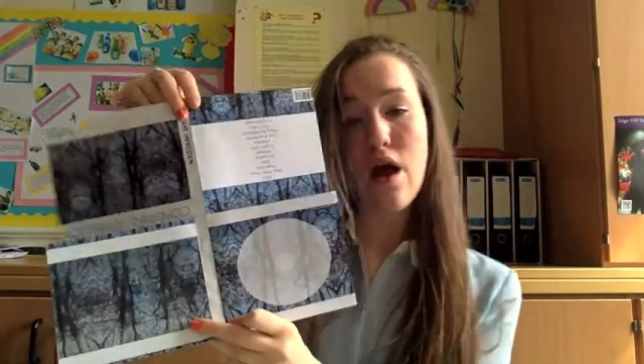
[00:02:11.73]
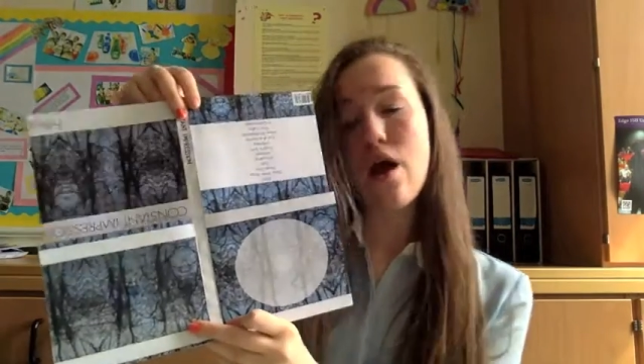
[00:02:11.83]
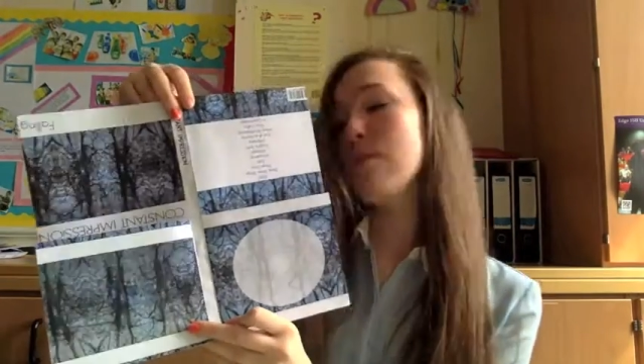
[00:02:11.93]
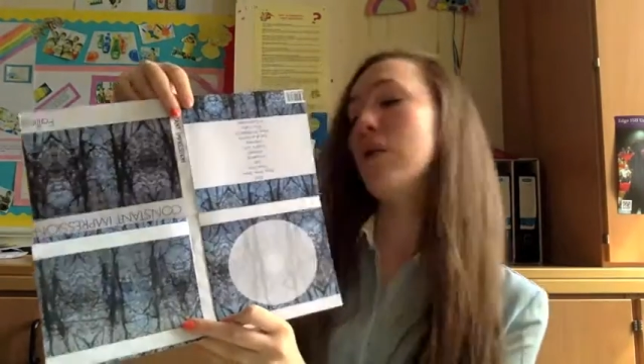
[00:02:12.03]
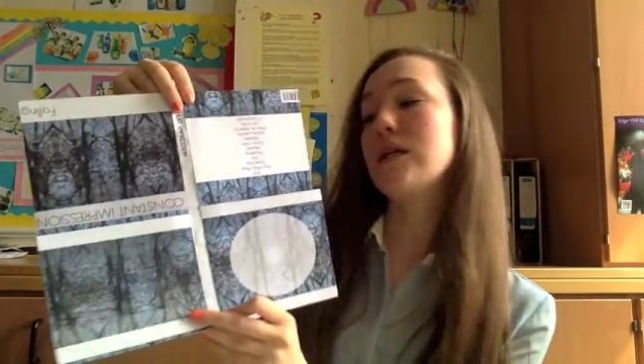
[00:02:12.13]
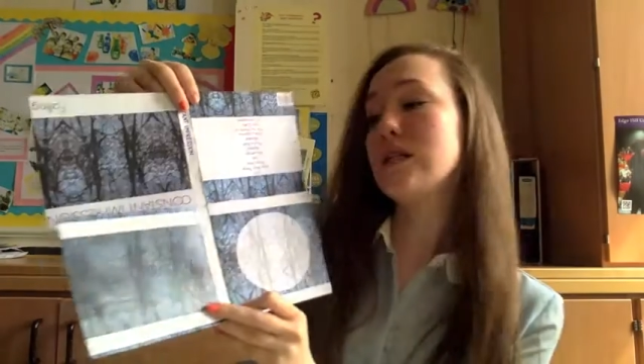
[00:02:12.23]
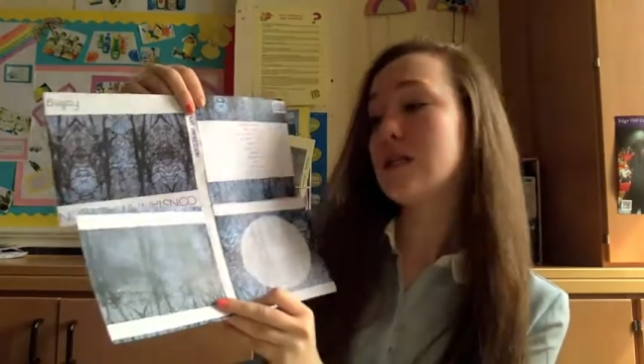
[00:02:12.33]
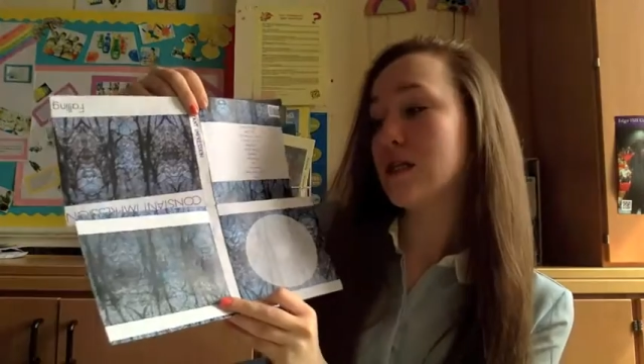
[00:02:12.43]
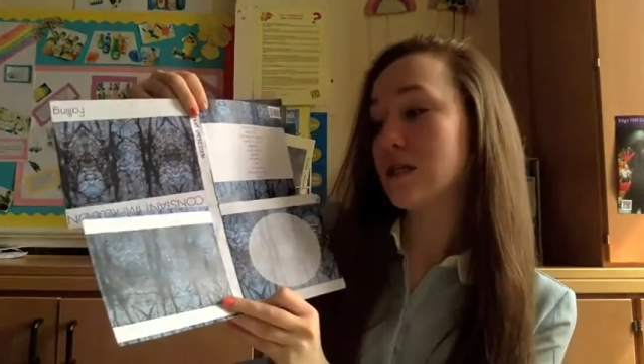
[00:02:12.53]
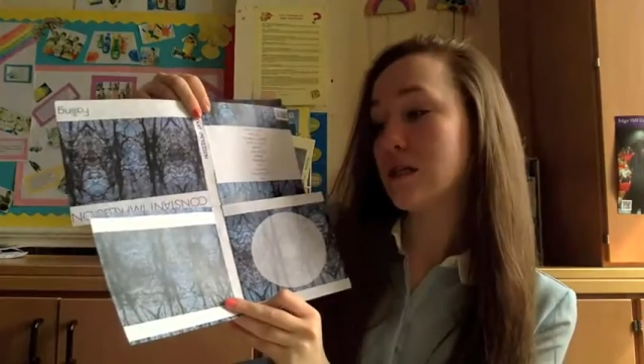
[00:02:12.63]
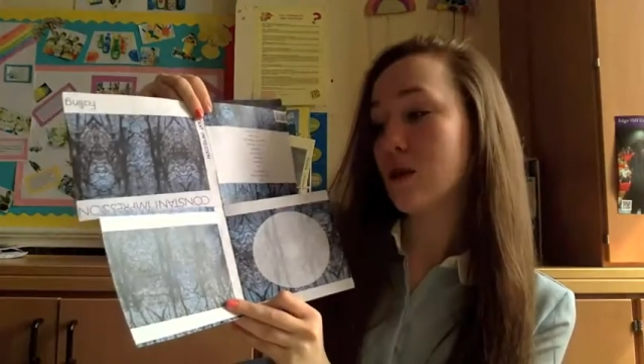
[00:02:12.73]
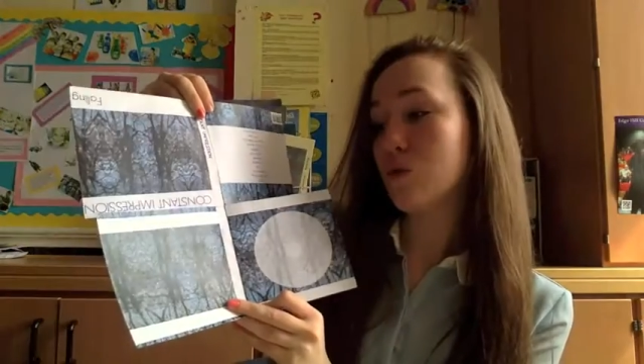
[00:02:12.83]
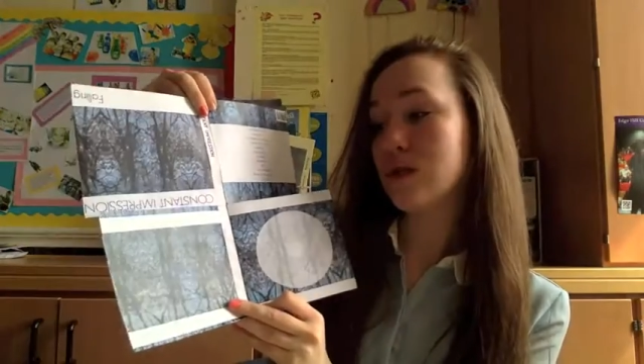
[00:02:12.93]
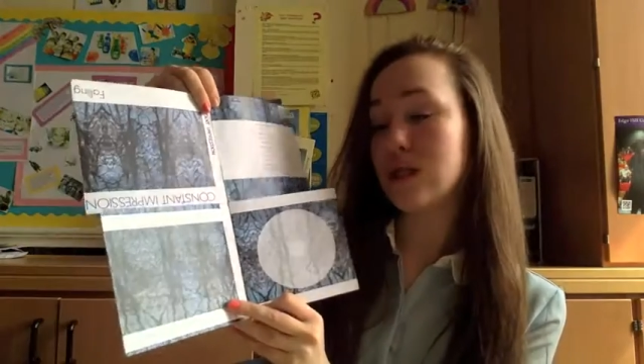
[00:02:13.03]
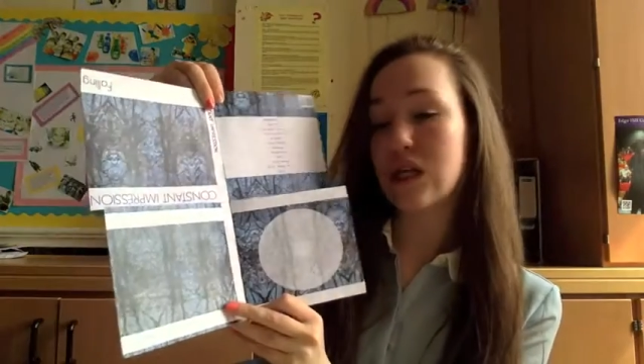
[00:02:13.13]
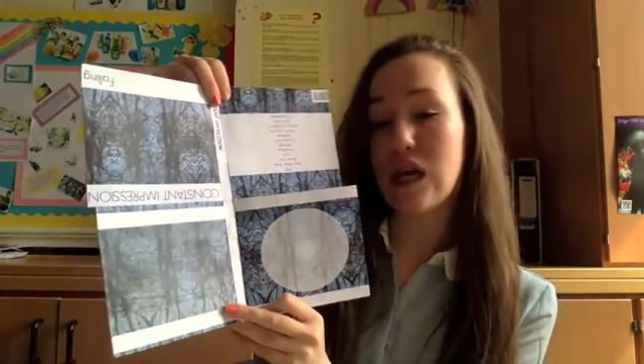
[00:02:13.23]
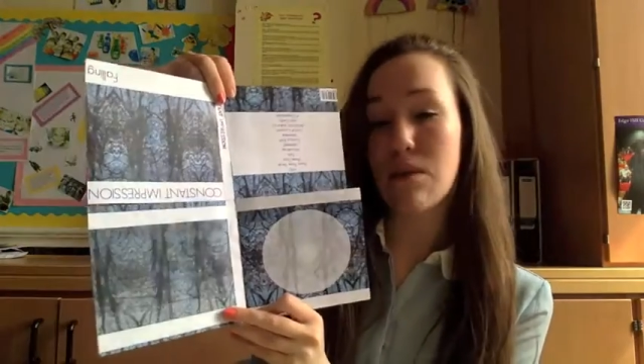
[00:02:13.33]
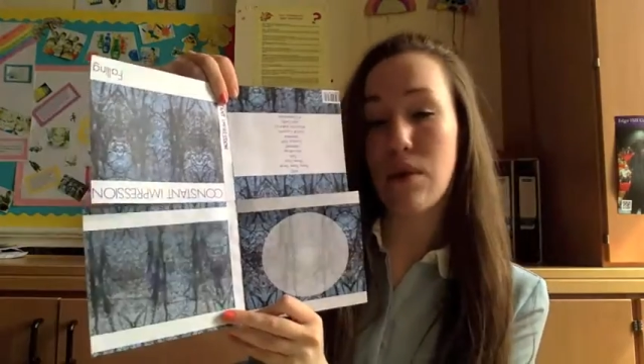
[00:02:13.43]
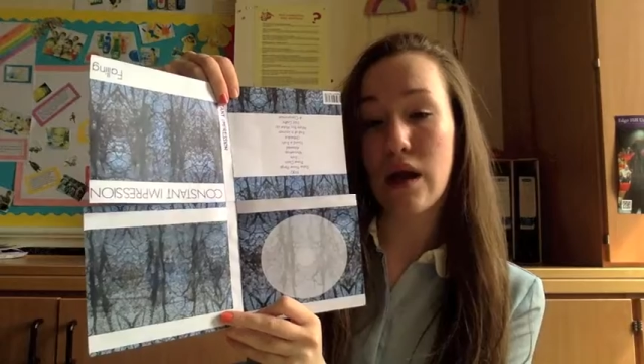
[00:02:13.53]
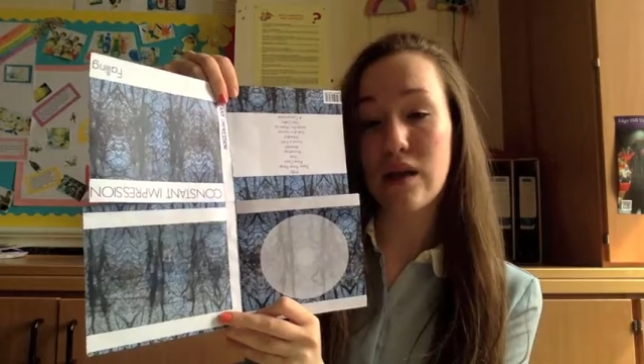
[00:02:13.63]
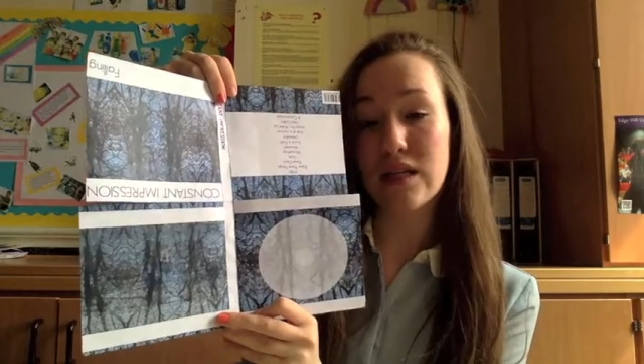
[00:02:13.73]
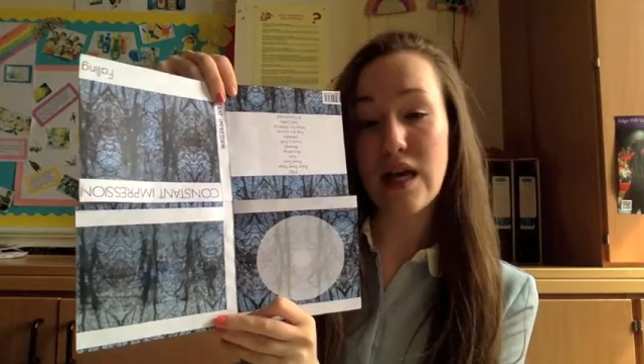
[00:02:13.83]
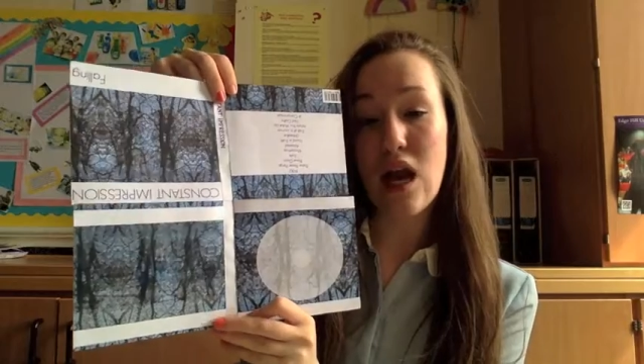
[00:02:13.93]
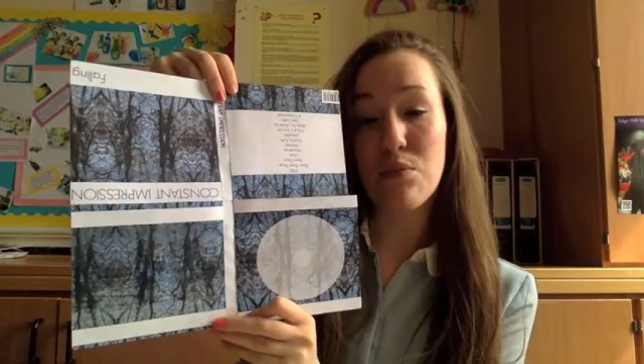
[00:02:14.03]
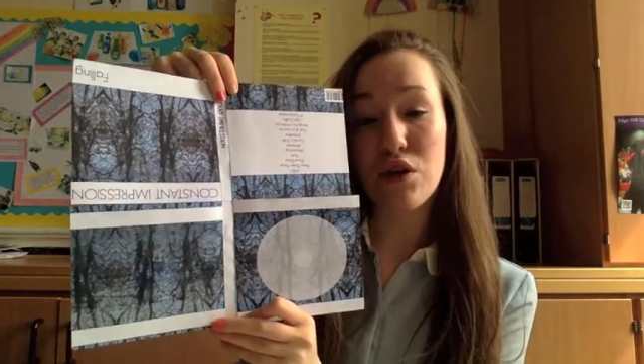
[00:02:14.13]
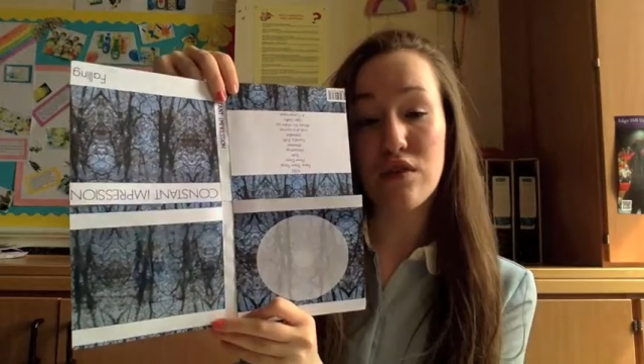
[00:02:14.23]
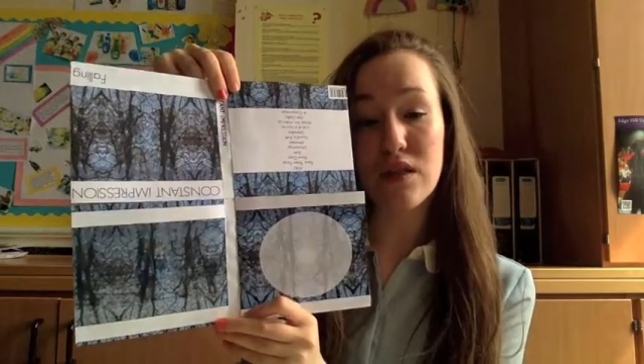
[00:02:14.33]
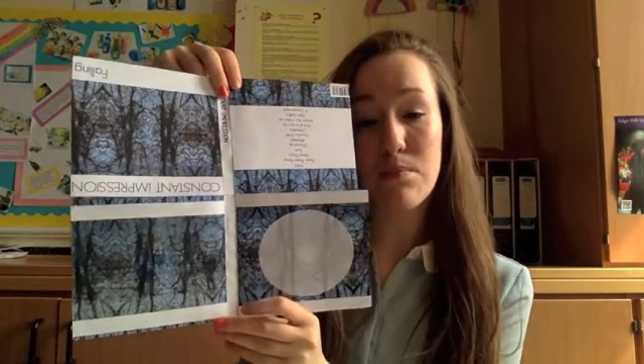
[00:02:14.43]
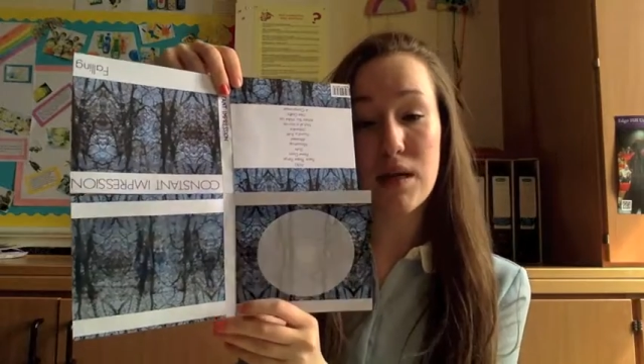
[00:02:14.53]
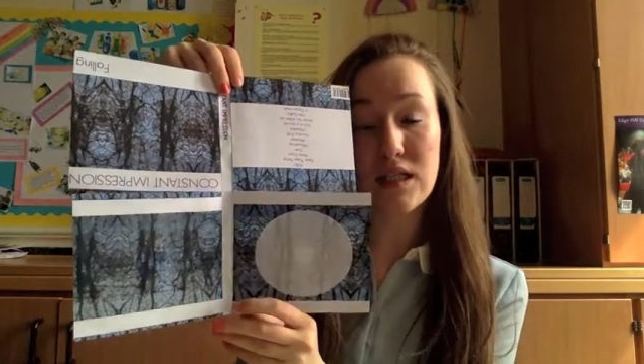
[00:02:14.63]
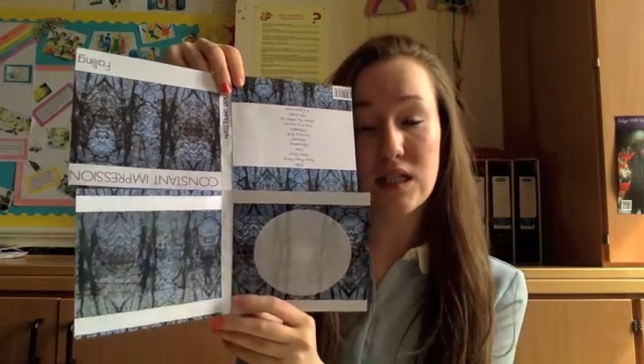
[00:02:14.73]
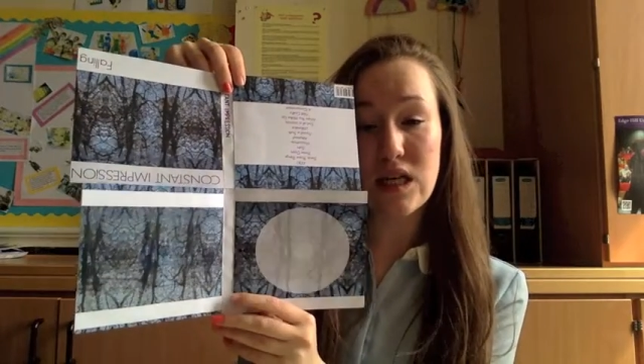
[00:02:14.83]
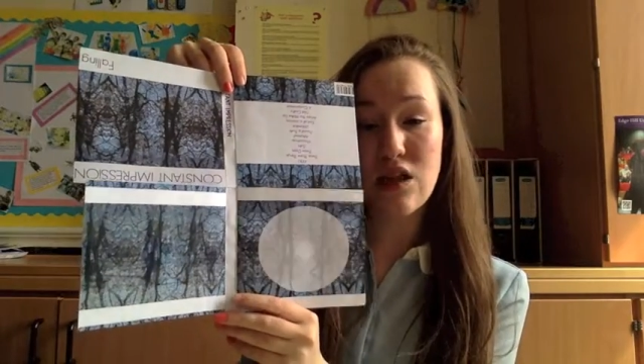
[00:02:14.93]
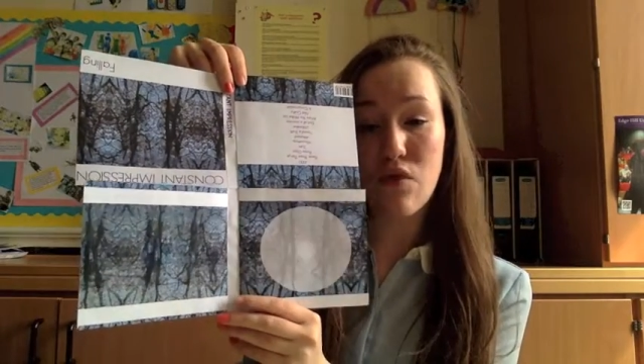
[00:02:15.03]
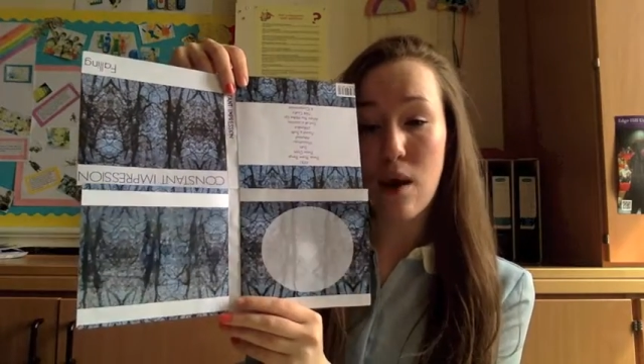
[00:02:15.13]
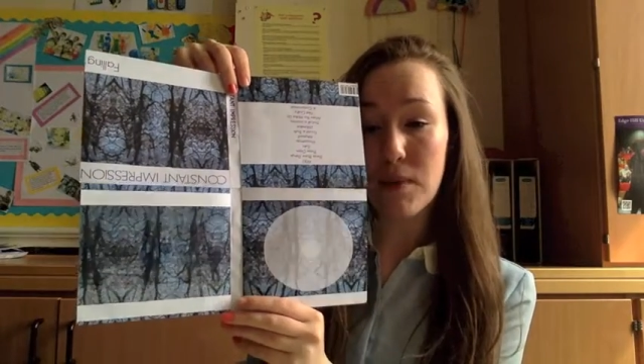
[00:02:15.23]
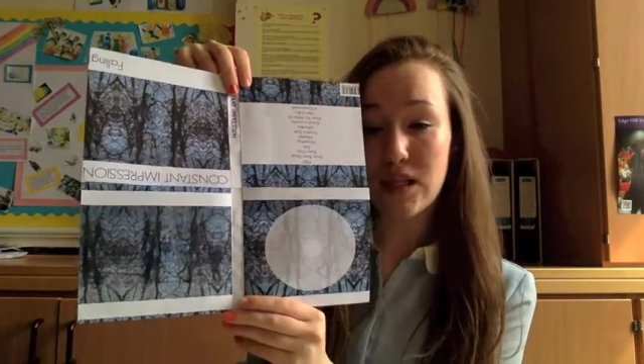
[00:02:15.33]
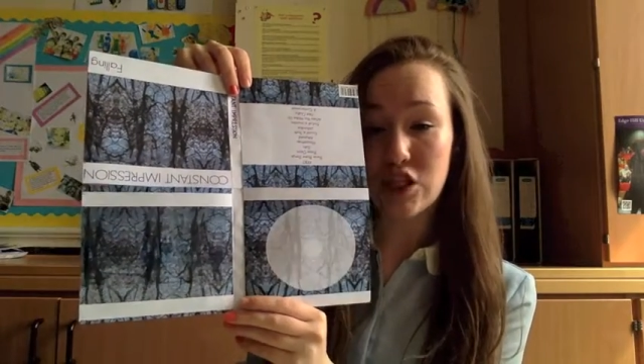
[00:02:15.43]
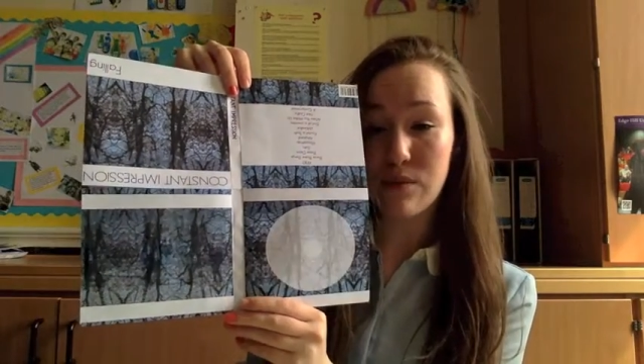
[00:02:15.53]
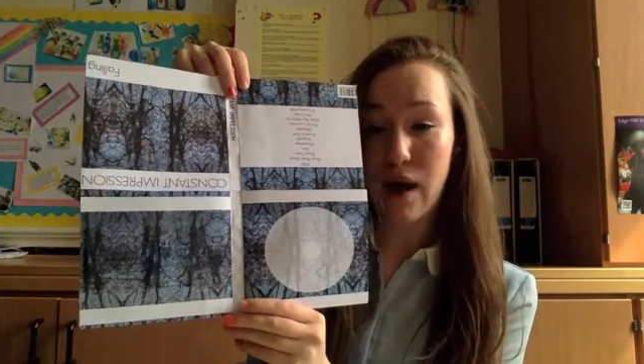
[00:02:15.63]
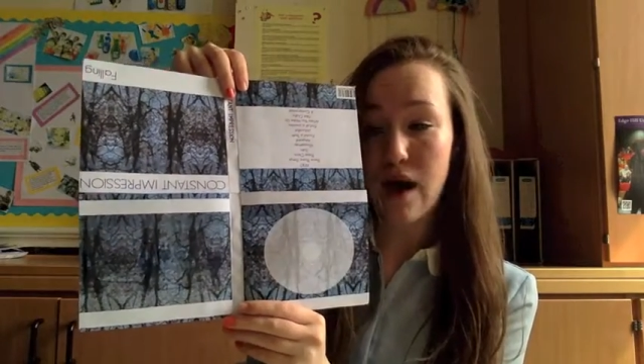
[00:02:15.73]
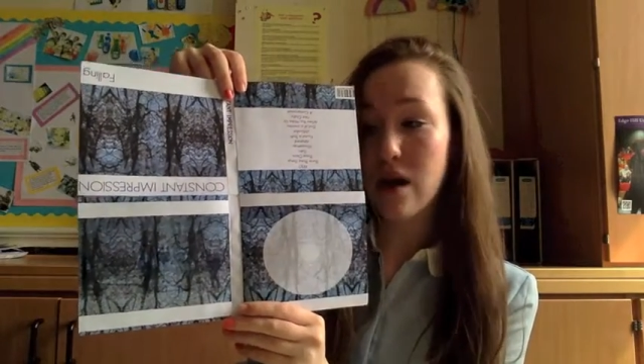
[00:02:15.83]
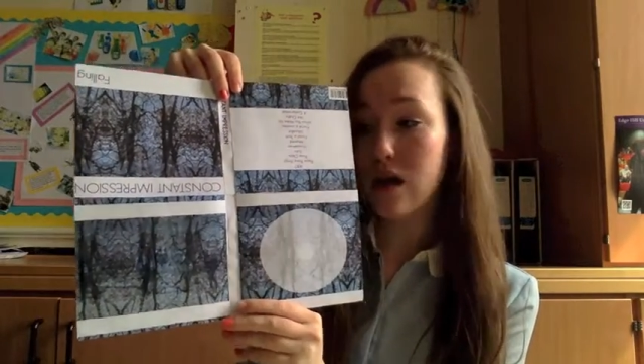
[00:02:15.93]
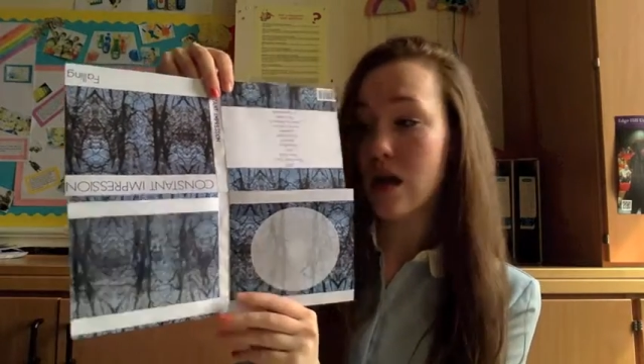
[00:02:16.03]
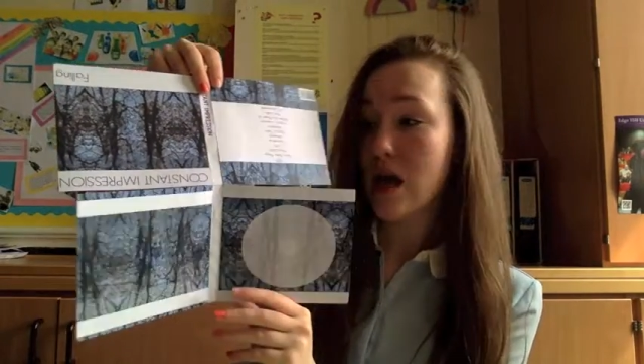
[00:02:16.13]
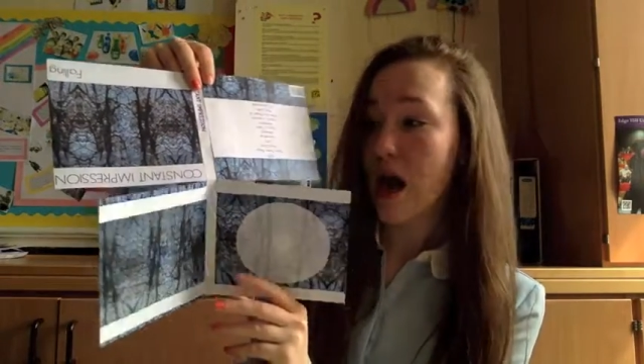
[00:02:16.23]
I did this as I wanted to keep this element of simplicity throughout my digipack,